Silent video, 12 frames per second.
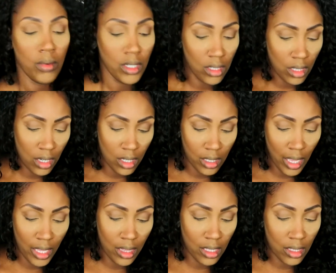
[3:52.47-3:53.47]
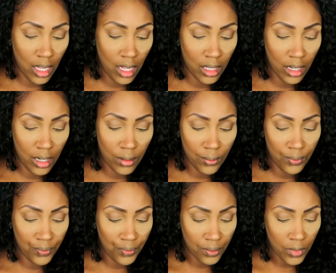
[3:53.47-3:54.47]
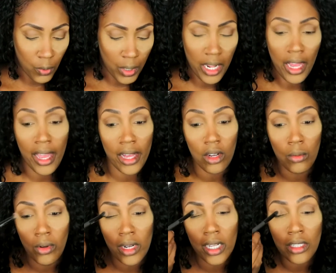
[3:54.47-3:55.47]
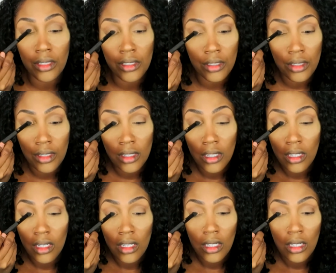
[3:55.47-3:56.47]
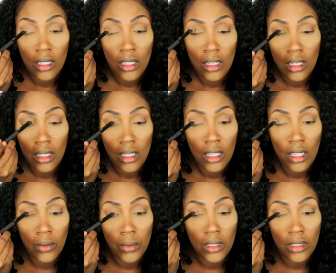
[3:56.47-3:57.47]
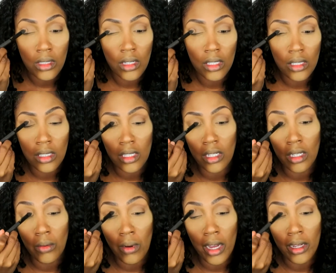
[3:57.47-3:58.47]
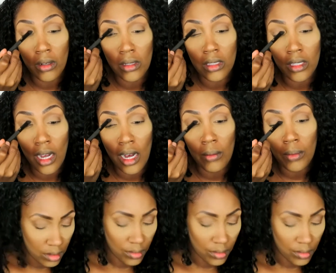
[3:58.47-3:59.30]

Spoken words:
we're just gonna take this color with an angle brush and we're just gonna sit it right on top.